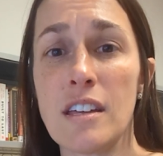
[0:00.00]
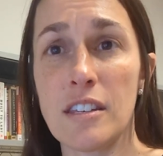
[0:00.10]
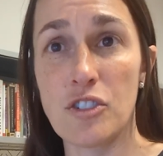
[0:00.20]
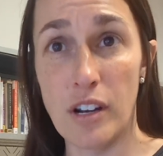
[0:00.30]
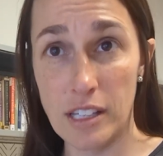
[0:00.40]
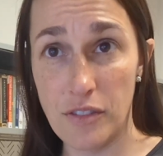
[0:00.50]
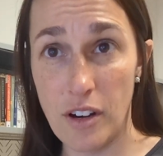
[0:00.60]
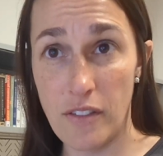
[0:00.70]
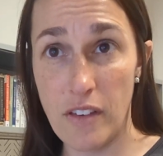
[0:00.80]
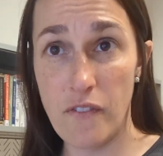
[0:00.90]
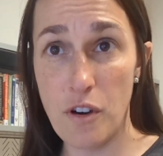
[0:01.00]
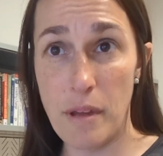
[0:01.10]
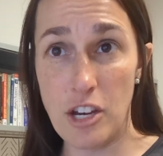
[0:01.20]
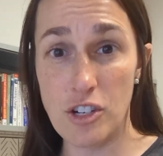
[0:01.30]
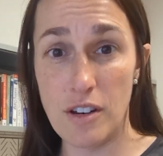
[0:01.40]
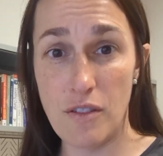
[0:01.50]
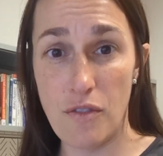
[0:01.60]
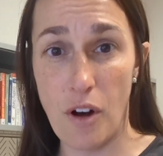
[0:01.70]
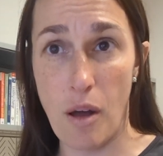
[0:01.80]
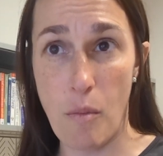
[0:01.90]
the transfer of information
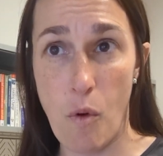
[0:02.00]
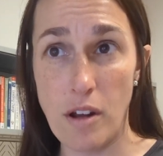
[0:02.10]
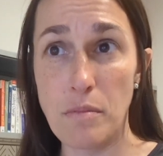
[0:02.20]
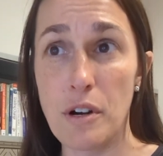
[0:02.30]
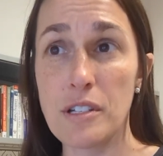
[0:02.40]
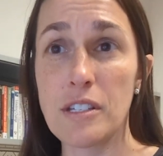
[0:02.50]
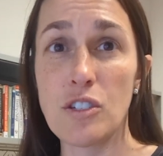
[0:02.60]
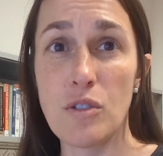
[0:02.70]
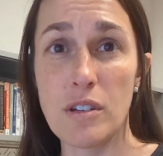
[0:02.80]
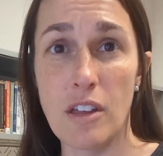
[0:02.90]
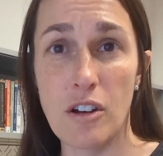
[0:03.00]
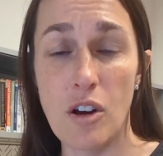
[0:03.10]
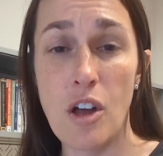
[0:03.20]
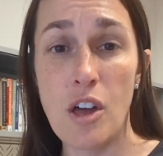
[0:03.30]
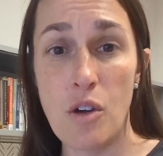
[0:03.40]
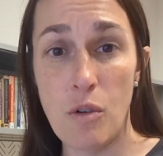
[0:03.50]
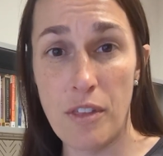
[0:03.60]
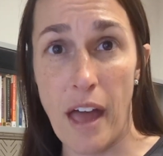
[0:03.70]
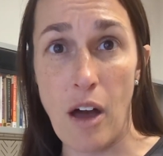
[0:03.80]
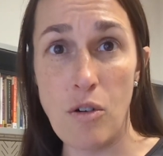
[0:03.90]
from one person to another
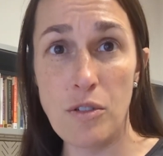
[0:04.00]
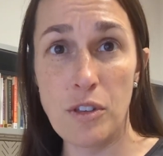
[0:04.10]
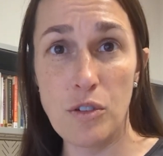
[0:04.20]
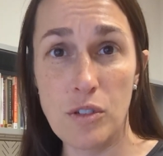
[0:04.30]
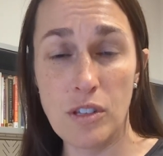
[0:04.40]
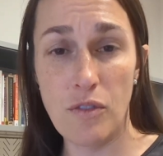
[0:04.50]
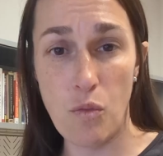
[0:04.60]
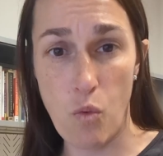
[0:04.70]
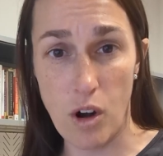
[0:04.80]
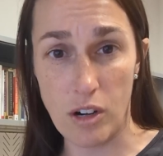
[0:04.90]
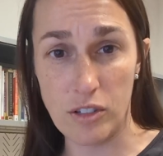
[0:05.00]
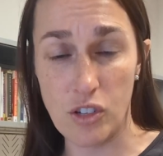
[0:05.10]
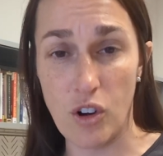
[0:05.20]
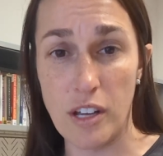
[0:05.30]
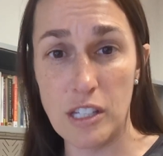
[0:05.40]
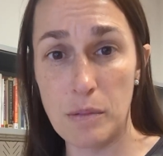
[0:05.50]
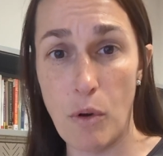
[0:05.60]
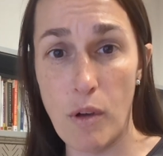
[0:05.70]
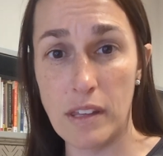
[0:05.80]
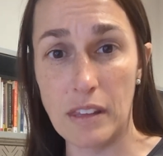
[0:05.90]
without the use of words or a
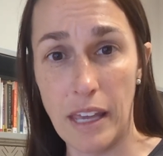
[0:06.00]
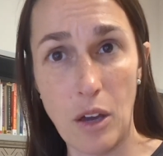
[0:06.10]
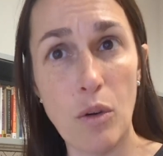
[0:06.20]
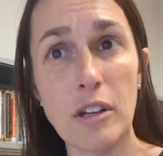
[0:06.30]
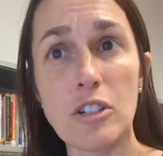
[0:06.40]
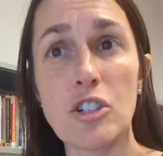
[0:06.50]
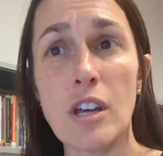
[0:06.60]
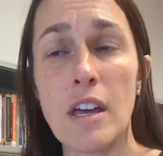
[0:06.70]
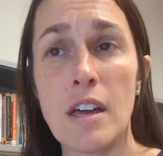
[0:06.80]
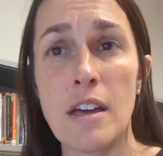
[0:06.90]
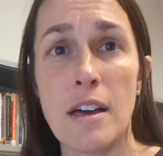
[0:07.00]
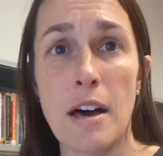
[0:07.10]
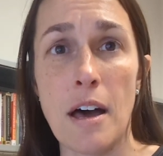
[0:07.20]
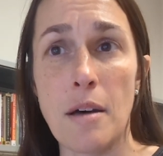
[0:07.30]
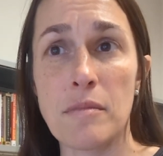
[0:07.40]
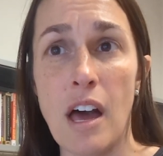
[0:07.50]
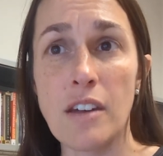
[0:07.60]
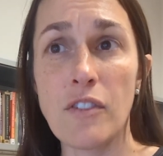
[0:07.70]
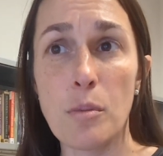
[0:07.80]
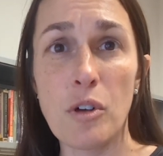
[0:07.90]
spoken language.
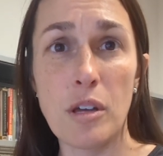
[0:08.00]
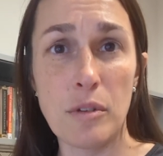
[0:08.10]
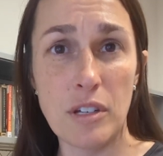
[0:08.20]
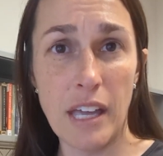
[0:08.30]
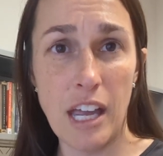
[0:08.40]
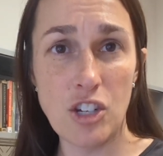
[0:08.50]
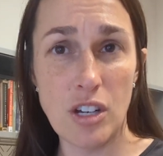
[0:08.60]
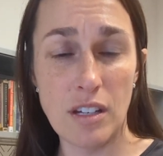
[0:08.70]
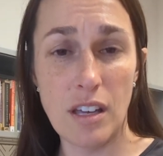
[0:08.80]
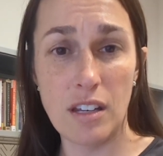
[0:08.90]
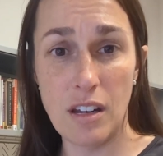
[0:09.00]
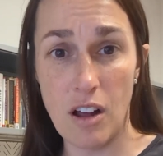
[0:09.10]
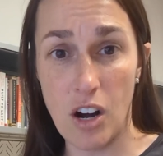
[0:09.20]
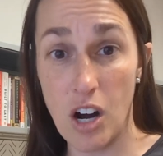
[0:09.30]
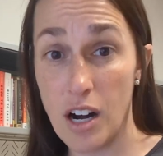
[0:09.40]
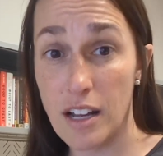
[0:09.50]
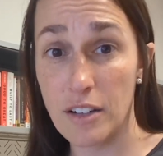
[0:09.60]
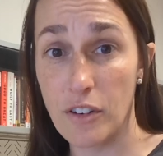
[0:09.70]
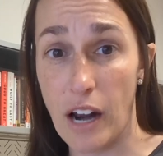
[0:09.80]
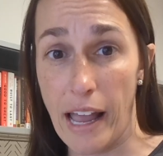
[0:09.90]
Nonverbal communication can occur in a
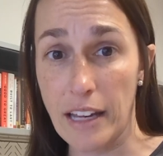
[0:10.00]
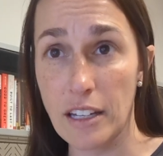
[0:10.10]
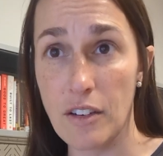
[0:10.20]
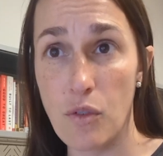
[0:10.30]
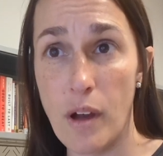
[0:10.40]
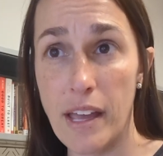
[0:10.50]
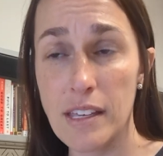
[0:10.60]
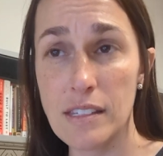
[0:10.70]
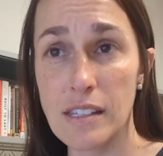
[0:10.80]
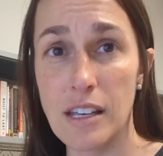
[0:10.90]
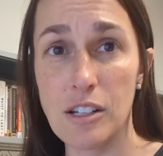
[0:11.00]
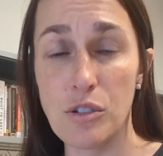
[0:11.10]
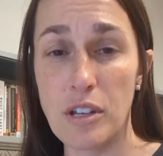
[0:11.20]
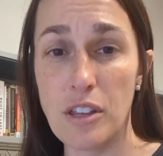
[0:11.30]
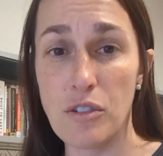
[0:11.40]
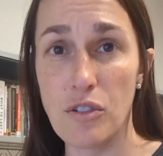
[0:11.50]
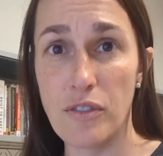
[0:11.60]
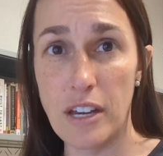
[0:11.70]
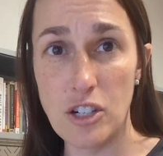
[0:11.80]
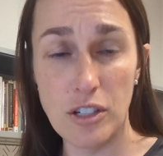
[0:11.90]
variety of ways, including through
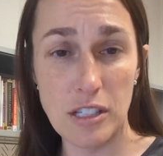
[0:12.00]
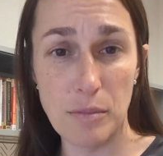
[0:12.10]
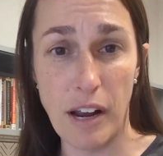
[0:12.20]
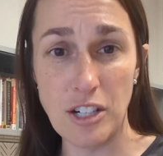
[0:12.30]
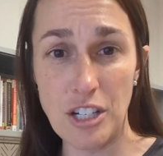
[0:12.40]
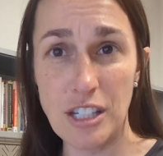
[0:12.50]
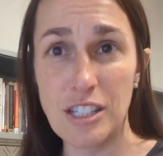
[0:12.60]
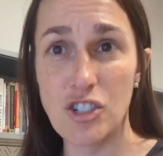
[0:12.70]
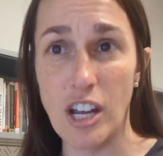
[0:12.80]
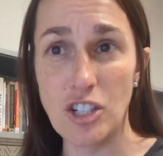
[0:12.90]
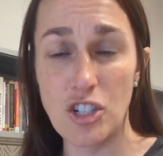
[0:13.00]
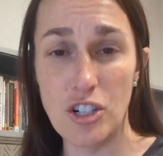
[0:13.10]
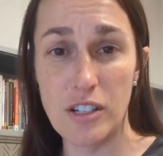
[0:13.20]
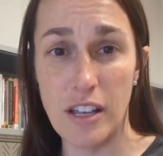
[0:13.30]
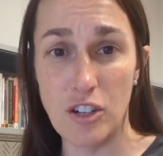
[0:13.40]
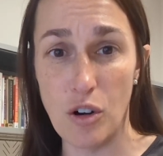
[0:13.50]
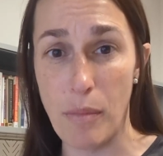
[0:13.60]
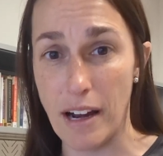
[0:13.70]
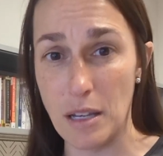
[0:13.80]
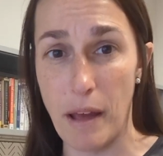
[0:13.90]
facial expressions, gestures, and your
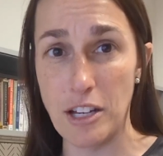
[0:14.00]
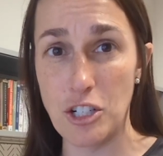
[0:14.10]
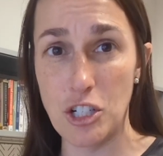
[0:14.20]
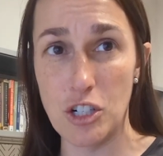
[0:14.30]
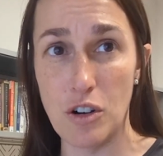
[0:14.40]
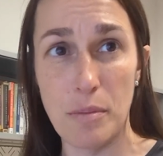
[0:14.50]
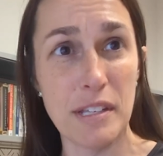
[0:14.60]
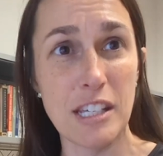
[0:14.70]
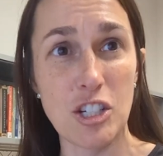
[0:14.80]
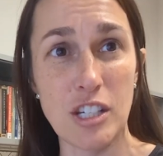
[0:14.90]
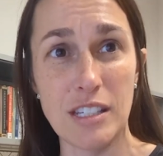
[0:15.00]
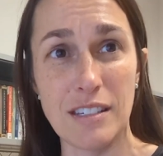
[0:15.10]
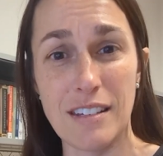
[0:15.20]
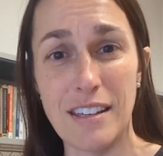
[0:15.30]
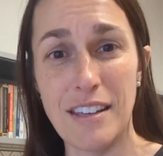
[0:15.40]
body posture or position.